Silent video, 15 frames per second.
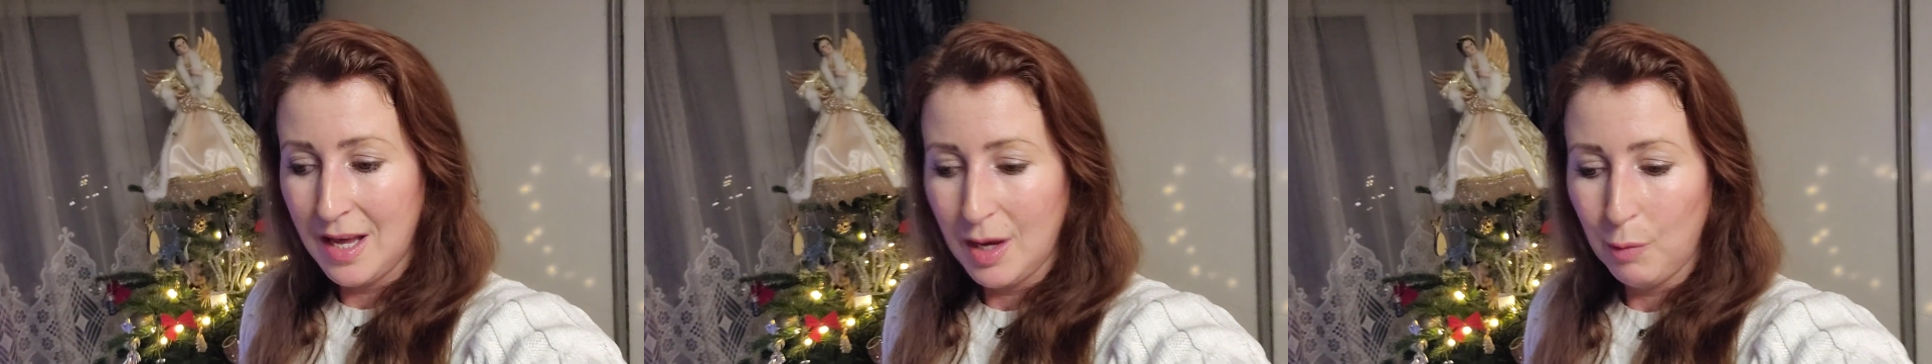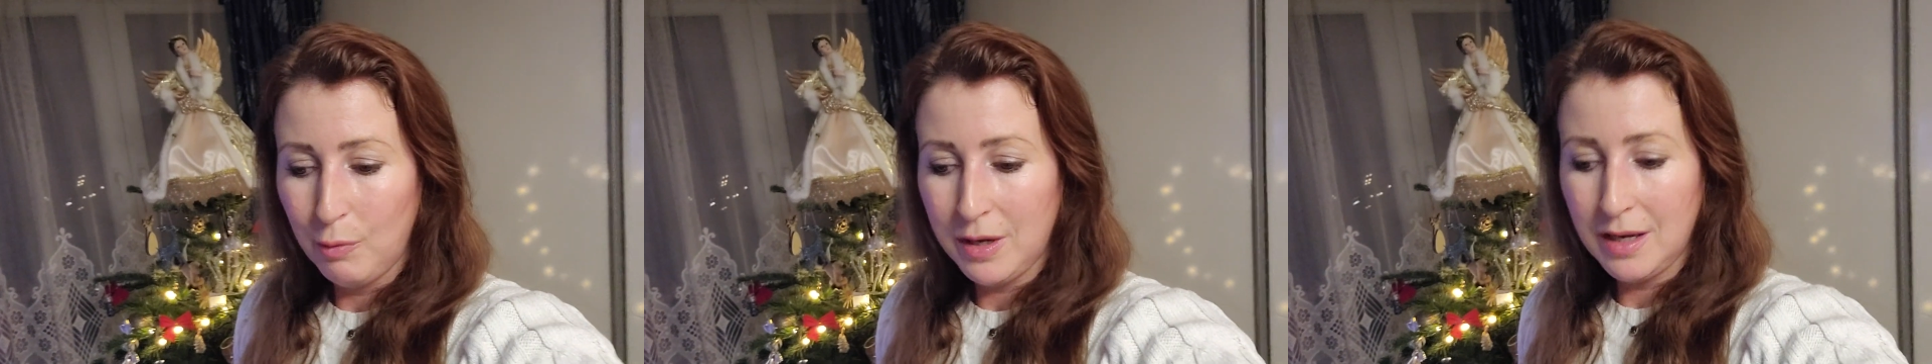
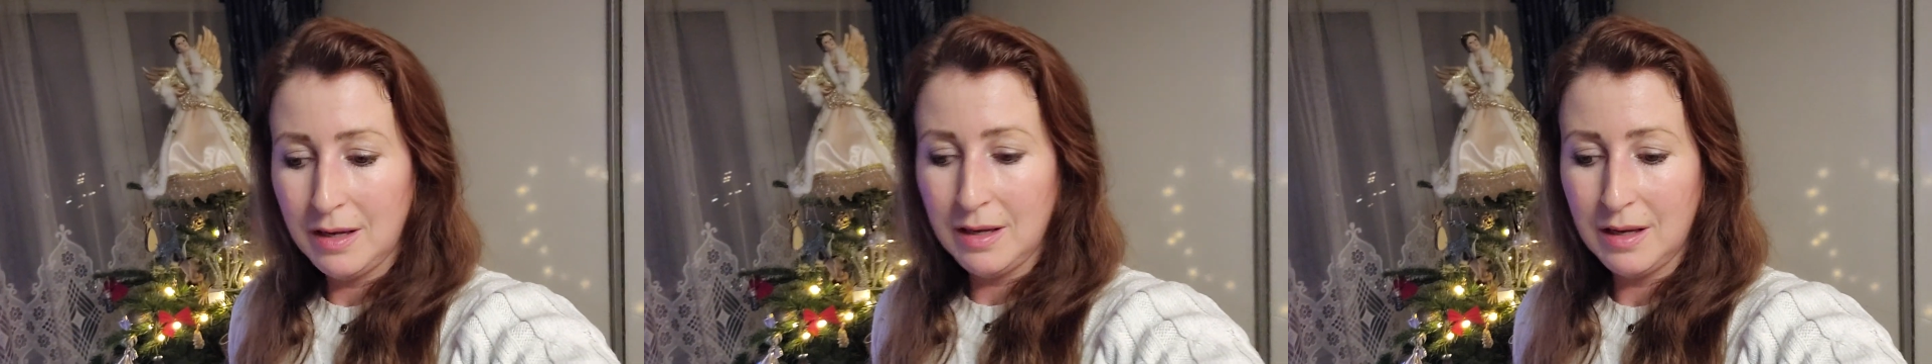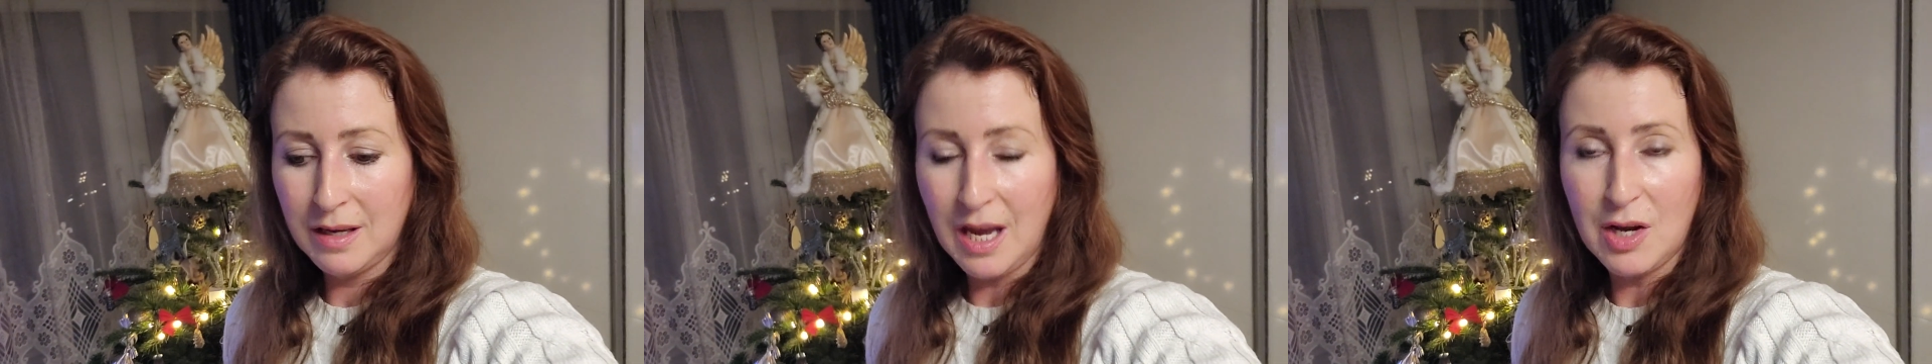
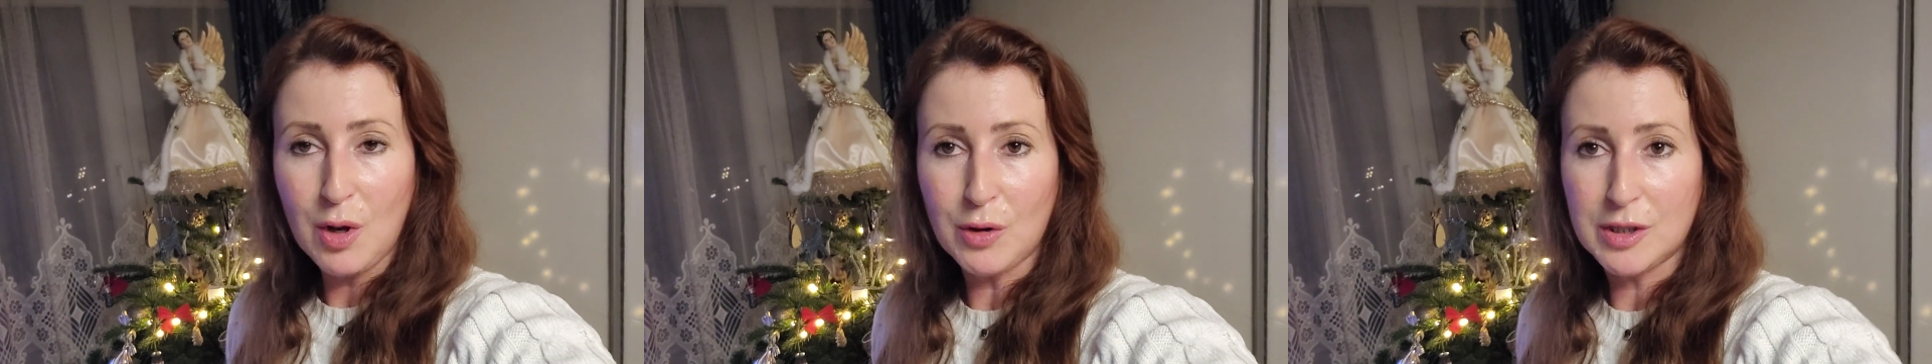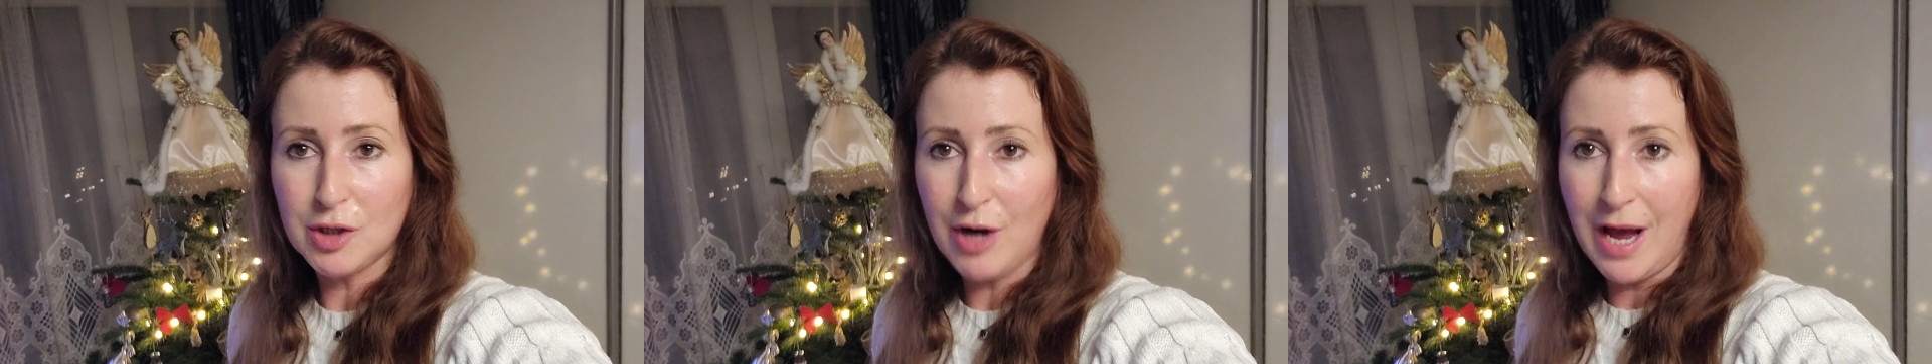We
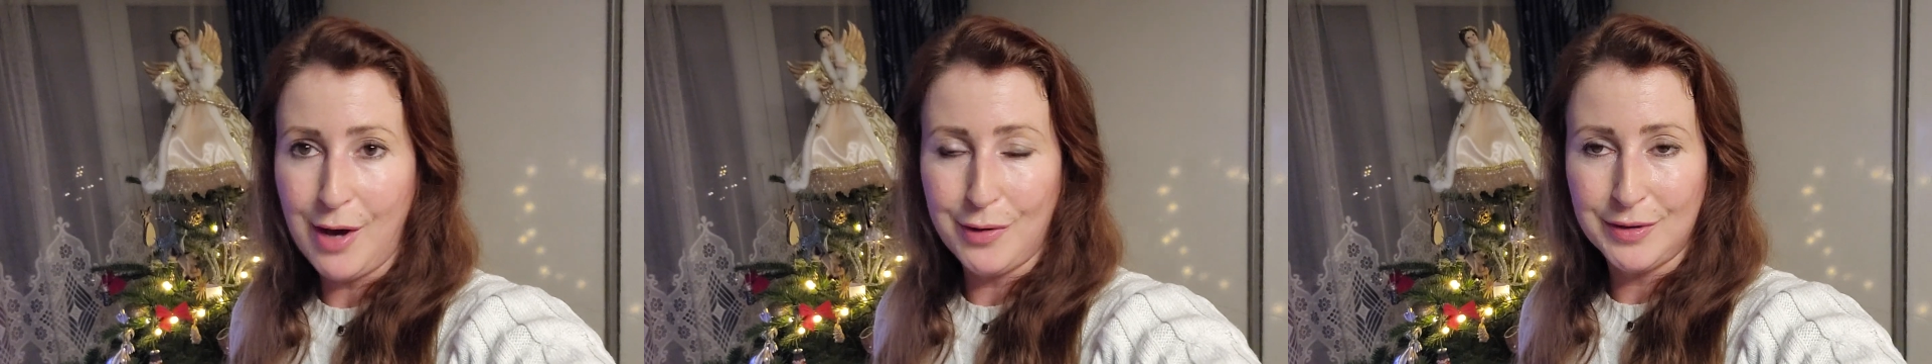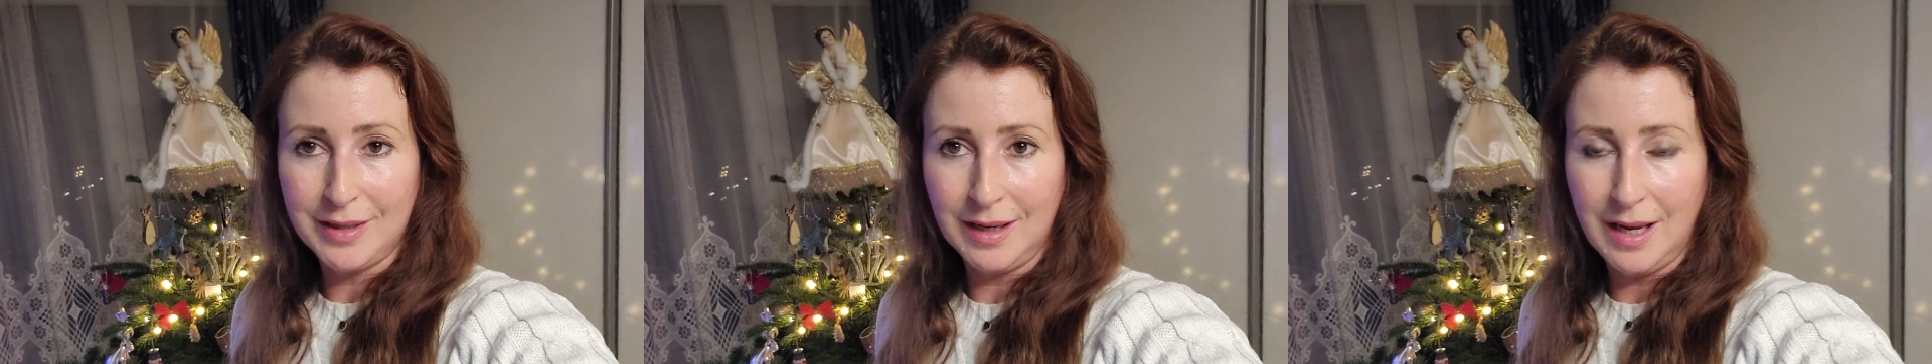cannot
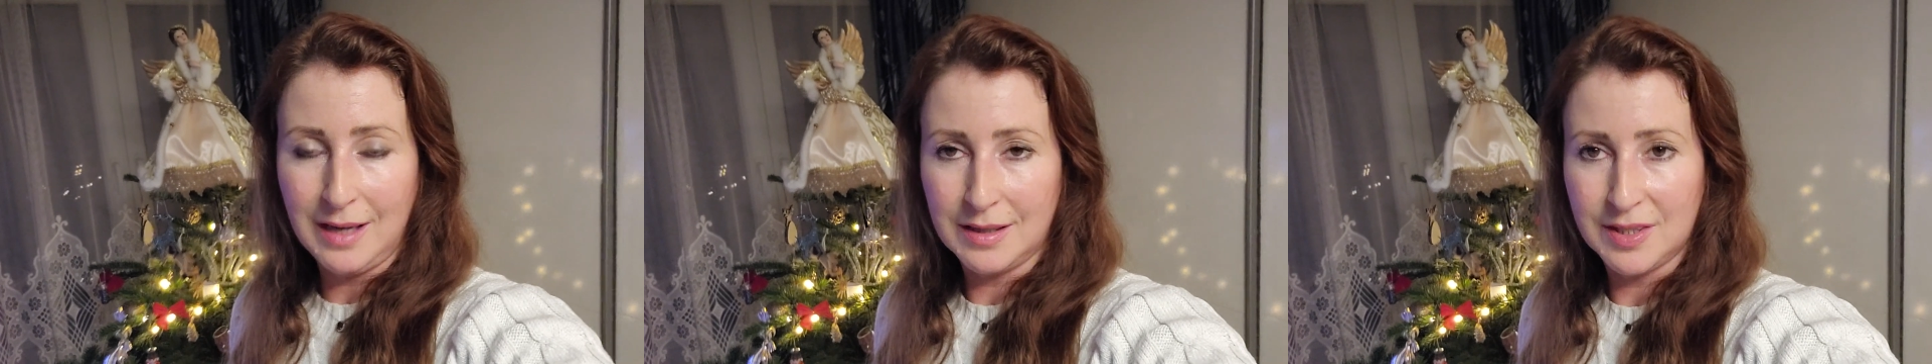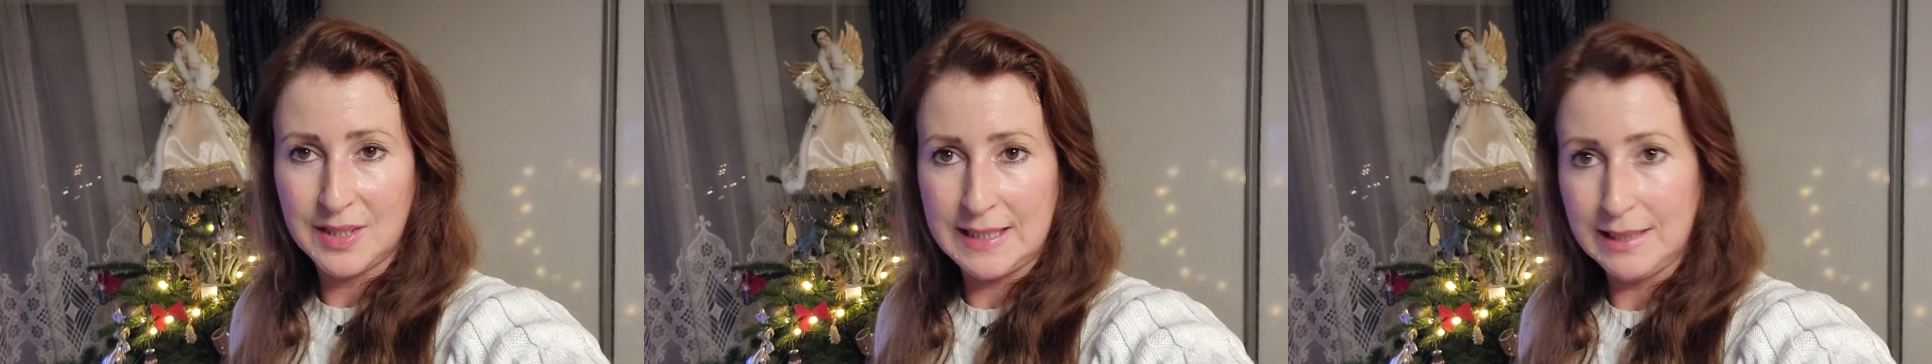drown
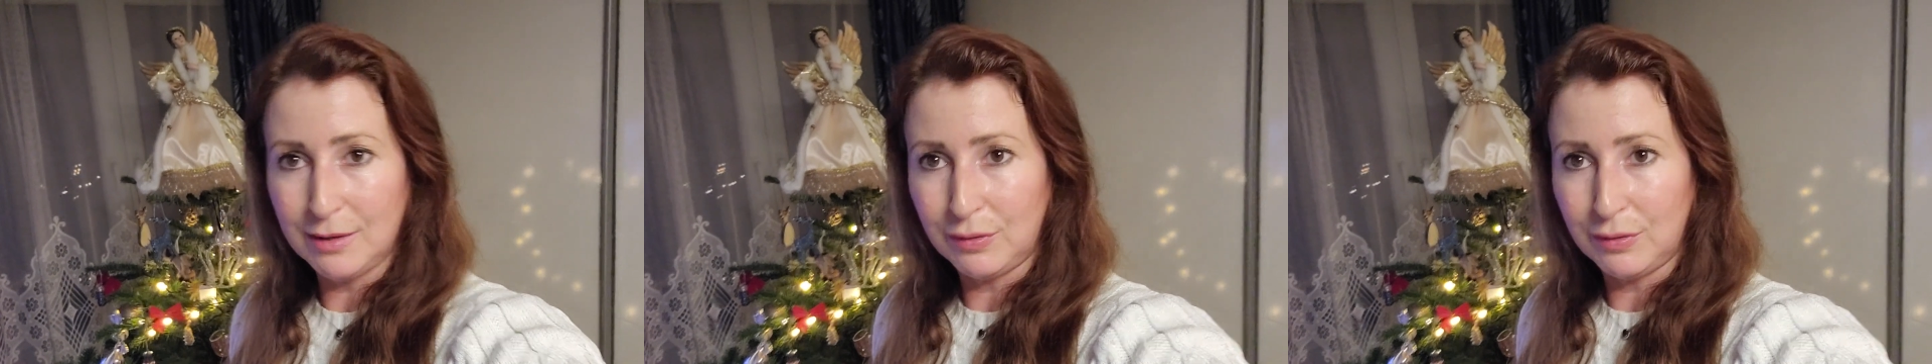in a sea